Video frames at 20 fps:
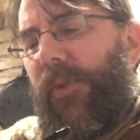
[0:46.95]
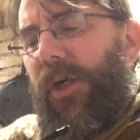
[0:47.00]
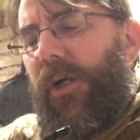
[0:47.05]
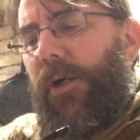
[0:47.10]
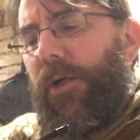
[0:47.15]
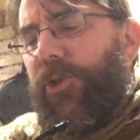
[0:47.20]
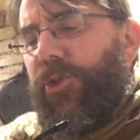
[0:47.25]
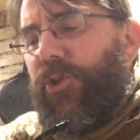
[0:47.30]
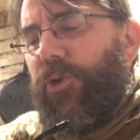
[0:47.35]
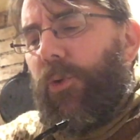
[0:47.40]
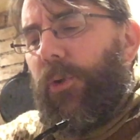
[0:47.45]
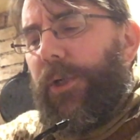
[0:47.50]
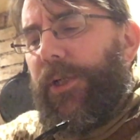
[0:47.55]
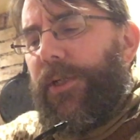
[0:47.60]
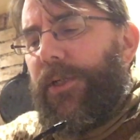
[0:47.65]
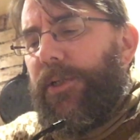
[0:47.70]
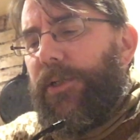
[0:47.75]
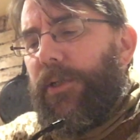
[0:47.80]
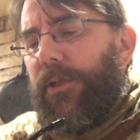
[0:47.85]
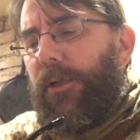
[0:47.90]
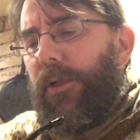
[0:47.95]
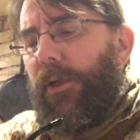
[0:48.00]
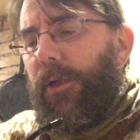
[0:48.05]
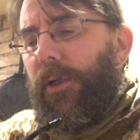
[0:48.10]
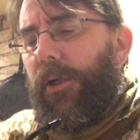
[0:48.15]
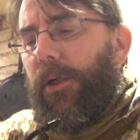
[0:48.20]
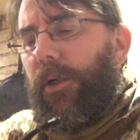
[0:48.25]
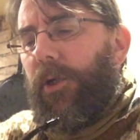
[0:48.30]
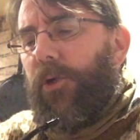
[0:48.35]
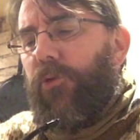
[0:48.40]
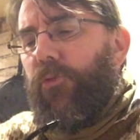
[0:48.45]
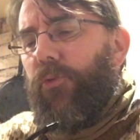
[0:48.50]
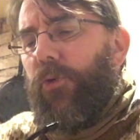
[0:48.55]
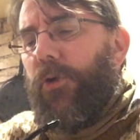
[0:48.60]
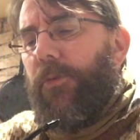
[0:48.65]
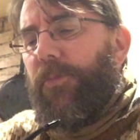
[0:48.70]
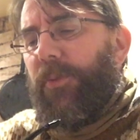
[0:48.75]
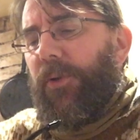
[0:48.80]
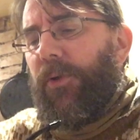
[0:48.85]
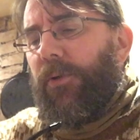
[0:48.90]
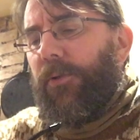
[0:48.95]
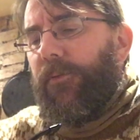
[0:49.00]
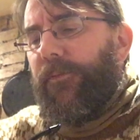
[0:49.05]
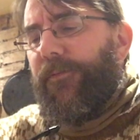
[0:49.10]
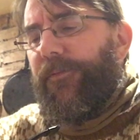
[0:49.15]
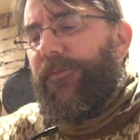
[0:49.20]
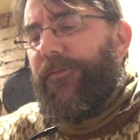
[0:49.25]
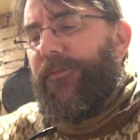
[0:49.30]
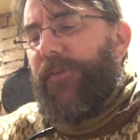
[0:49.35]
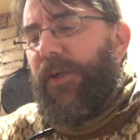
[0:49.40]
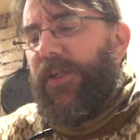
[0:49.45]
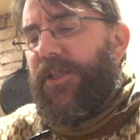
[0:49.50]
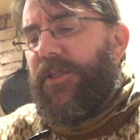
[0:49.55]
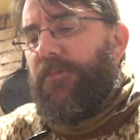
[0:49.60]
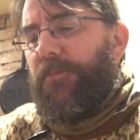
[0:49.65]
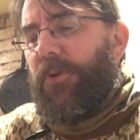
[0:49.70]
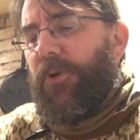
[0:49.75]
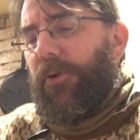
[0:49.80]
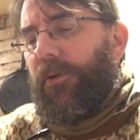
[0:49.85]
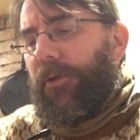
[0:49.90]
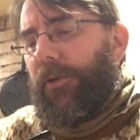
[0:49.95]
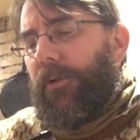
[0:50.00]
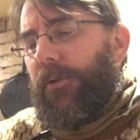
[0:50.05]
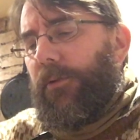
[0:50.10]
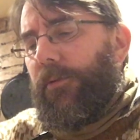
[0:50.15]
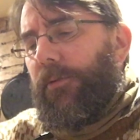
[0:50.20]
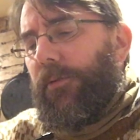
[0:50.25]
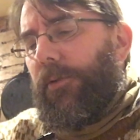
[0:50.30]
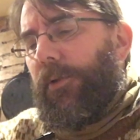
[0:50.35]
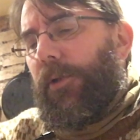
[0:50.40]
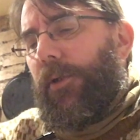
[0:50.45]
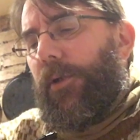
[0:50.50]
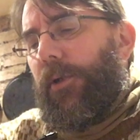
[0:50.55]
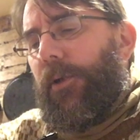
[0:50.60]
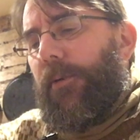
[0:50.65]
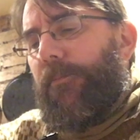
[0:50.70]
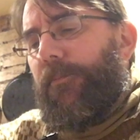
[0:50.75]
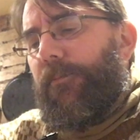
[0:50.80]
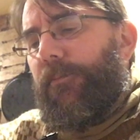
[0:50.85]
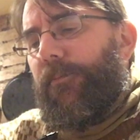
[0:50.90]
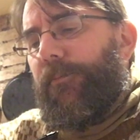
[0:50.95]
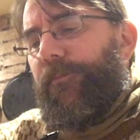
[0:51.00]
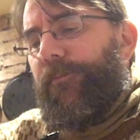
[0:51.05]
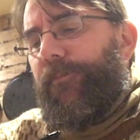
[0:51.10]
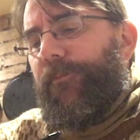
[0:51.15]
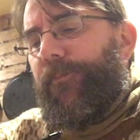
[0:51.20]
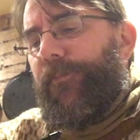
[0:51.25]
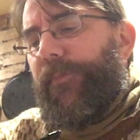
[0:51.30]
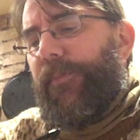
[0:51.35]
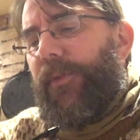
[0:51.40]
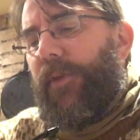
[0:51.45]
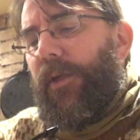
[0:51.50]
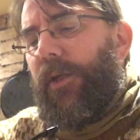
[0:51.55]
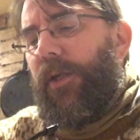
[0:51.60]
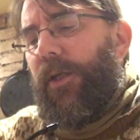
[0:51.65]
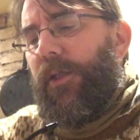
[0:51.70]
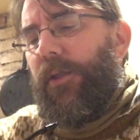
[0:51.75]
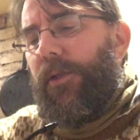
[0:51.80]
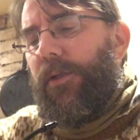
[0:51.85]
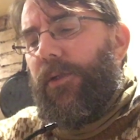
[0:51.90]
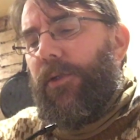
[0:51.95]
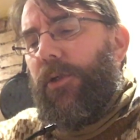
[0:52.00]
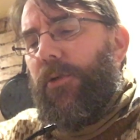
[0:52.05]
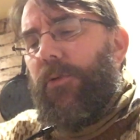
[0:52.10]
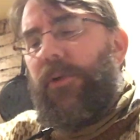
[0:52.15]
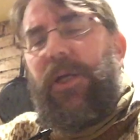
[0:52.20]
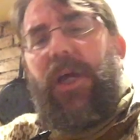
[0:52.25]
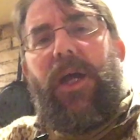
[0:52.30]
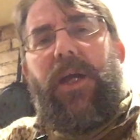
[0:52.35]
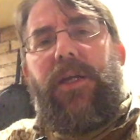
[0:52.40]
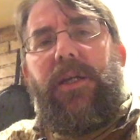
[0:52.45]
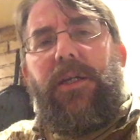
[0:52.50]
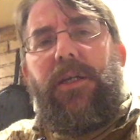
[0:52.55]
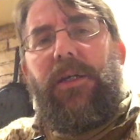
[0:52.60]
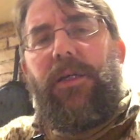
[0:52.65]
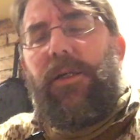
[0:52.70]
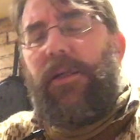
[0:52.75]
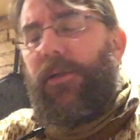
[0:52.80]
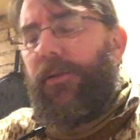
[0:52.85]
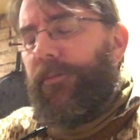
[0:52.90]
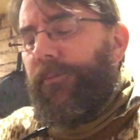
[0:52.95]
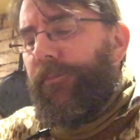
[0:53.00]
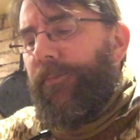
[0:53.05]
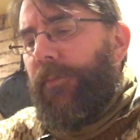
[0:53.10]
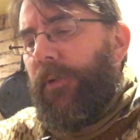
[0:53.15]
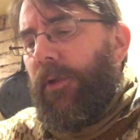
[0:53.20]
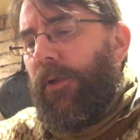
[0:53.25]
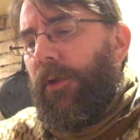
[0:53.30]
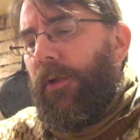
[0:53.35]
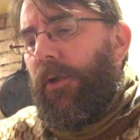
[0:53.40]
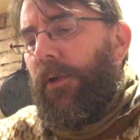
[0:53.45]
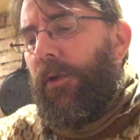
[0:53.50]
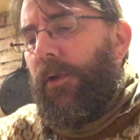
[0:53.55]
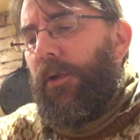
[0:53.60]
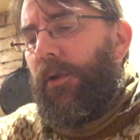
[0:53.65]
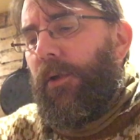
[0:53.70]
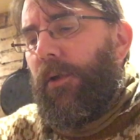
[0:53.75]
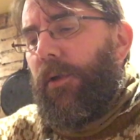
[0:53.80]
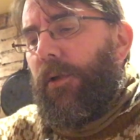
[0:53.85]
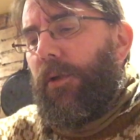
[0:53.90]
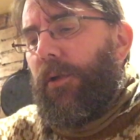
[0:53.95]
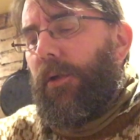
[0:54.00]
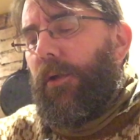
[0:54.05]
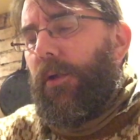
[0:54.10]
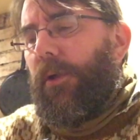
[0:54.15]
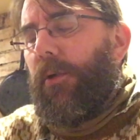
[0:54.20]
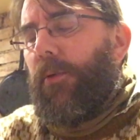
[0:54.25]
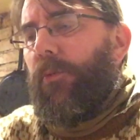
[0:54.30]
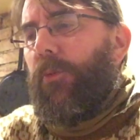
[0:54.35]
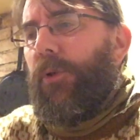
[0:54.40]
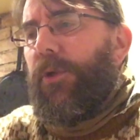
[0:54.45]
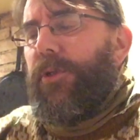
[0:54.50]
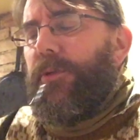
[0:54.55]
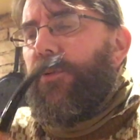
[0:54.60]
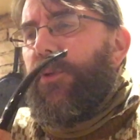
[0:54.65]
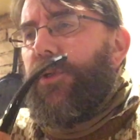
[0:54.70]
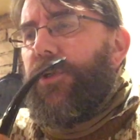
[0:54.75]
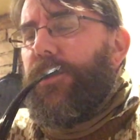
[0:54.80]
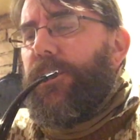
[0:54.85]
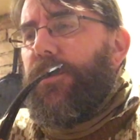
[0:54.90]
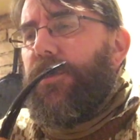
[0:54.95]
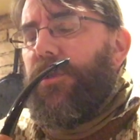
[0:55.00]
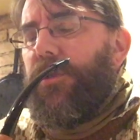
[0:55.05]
I joined uh, a group on Facebook um, in the UK here, um, which was